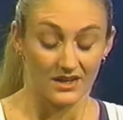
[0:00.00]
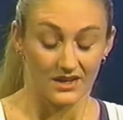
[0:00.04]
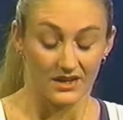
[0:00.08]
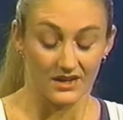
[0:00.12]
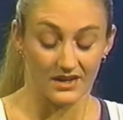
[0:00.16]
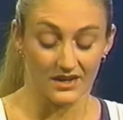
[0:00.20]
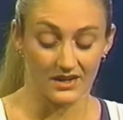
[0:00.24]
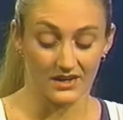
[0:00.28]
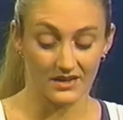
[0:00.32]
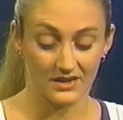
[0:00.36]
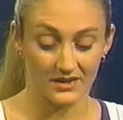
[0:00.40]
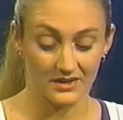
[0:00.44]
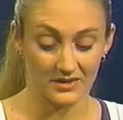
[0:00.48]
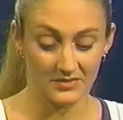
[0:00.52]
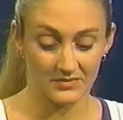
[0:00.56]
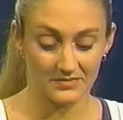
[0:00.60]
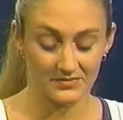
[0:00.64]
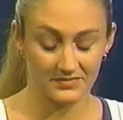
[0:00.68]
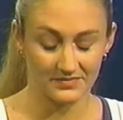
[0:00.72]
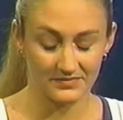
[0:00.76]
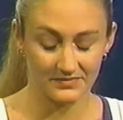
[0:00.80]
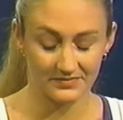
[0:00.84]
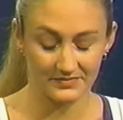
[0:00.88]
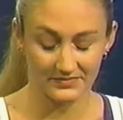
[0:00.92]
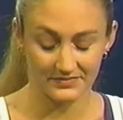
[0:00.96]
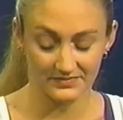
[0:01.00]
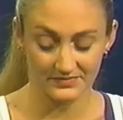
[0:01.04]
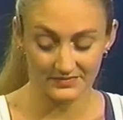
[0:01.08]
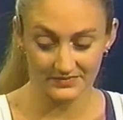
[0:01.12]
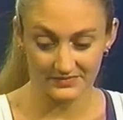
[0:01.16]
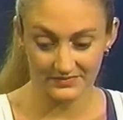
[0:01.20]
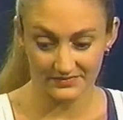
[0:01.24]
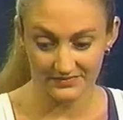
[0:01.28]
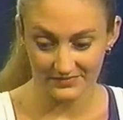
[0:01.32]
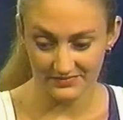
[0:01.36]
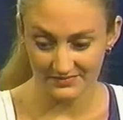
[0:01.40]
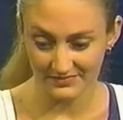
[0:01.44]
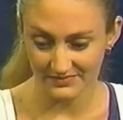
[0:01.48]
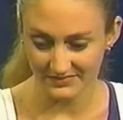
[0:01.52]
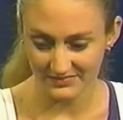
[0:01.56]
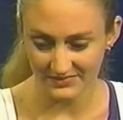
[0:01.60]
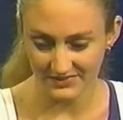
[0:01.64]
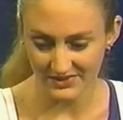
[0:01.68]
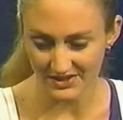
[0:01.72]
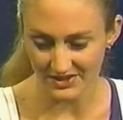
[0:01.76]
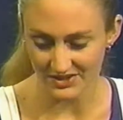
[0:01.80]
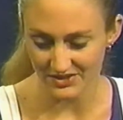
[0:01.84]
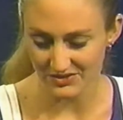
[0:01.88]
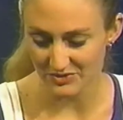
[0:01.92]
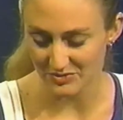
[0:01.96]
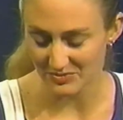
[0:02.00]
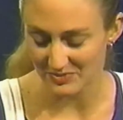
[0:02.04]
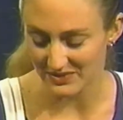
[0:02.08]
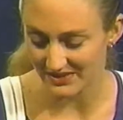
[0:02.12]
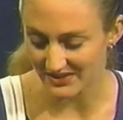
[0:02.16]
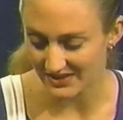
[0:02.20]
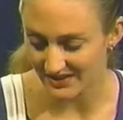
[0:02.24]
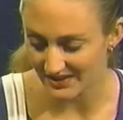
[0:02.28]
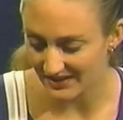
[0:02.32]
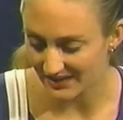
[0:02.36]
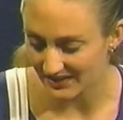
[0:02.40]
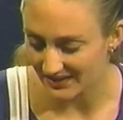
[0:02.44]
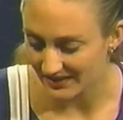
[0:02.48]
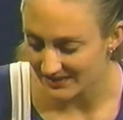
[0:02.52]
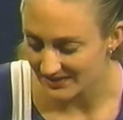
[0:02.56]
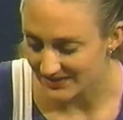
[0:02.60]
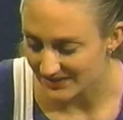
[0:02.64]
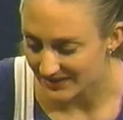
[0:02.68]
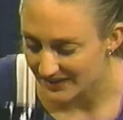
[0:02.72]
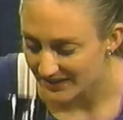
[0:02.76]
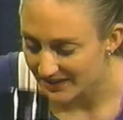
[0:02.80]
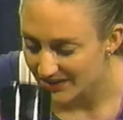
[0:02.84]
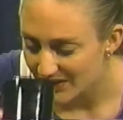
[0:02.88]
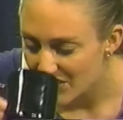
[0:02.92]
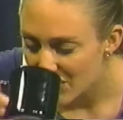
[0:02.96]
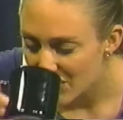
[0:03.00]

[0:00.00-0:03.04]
Can you repeat that again?